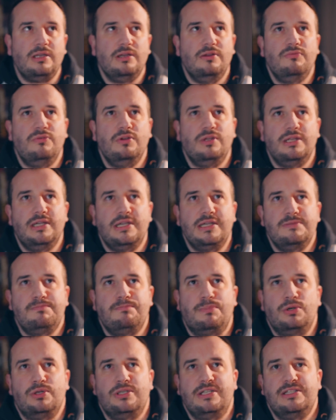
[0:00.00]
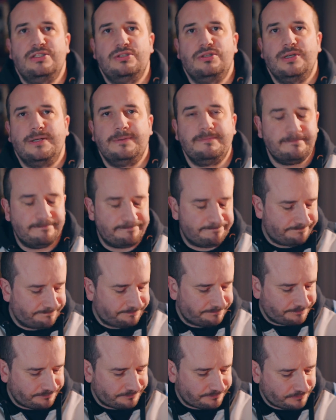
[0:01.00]
Really nice body to it,
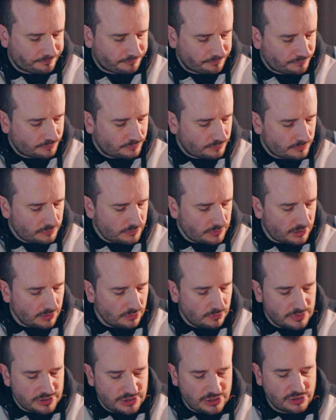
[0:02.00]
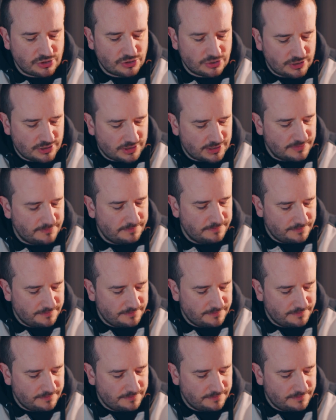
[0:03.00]
which is good.